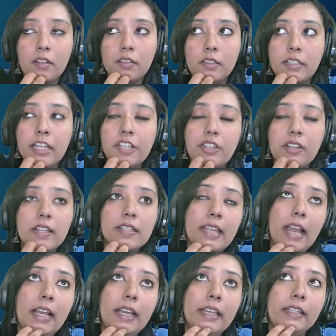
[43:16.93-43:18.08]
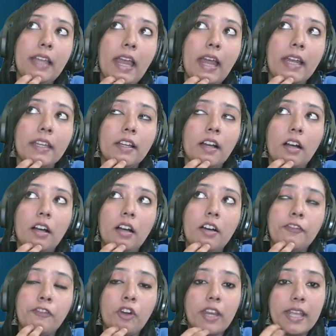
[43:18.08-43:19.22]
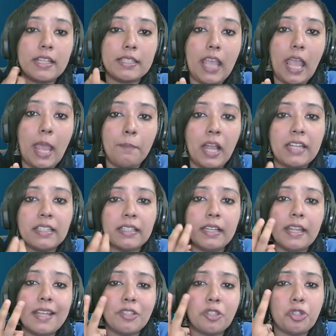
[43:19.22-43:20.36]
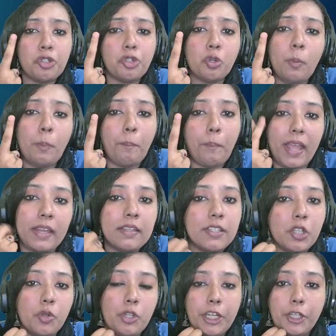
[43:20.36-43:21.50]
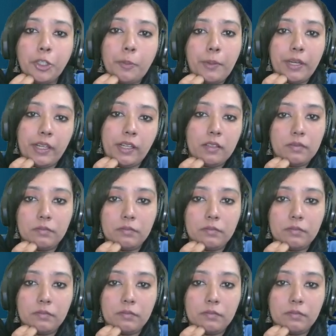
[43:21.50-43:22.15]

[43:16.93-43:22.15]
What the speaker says: teacher is telling that for exam, at least 2 pens you need to bring.